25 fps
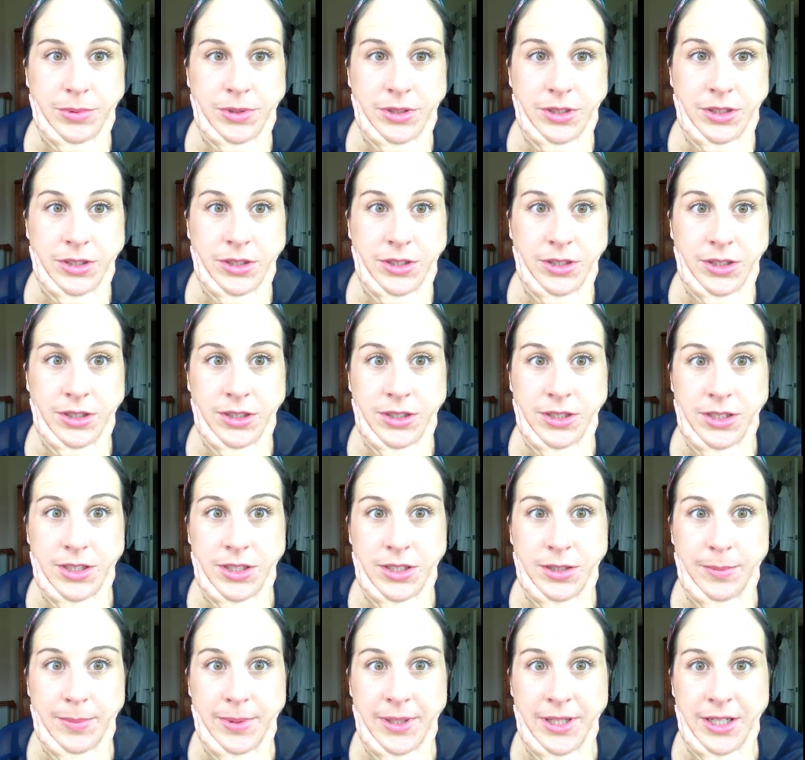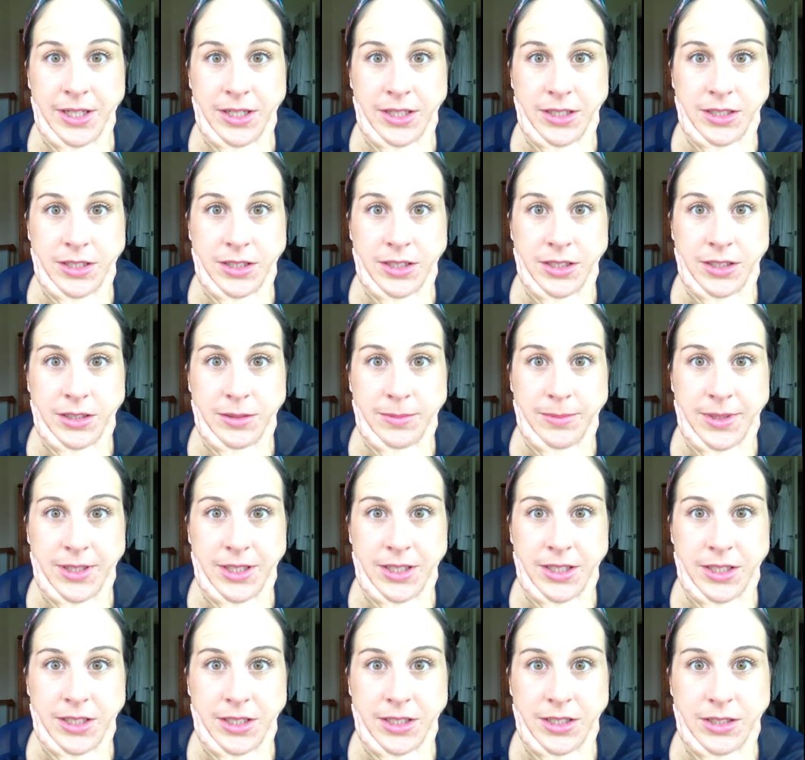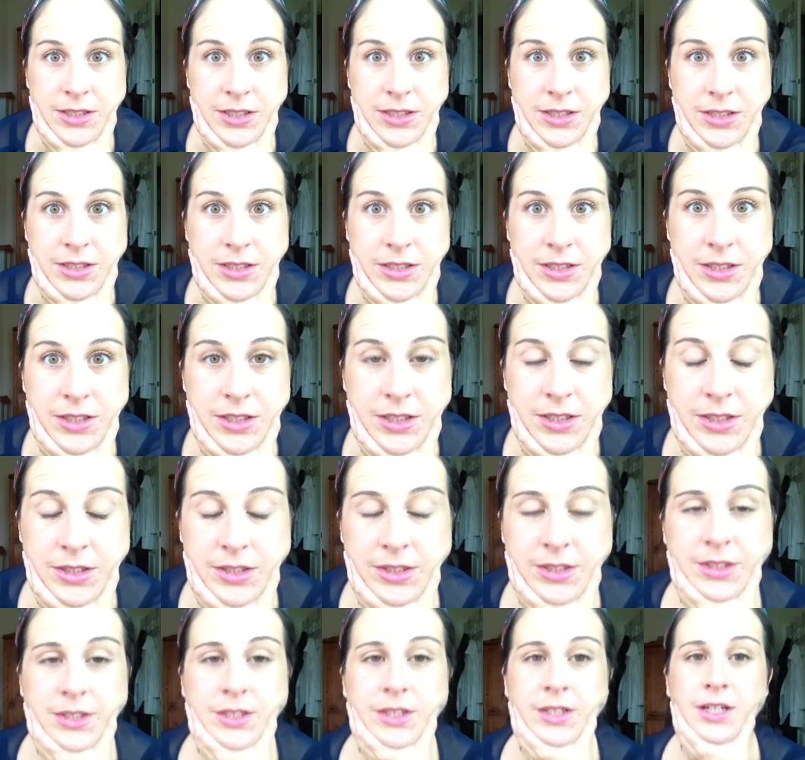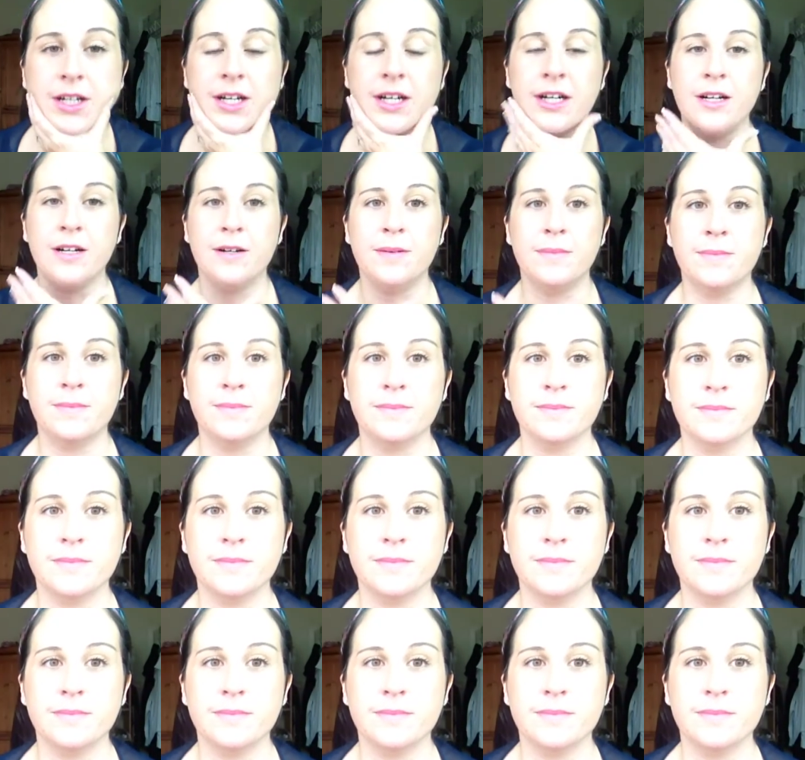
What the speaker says: But then you can see the bags under my eyes.